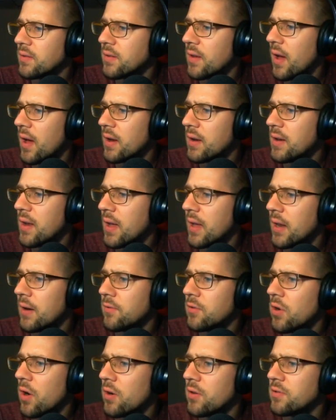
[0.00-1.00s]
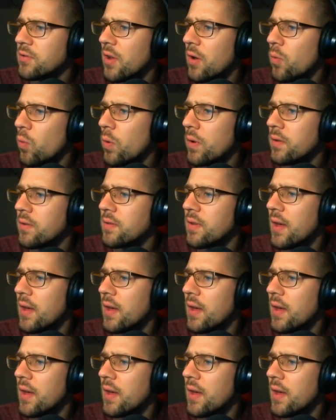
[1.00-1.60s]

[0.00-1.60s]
It's got negative charges on one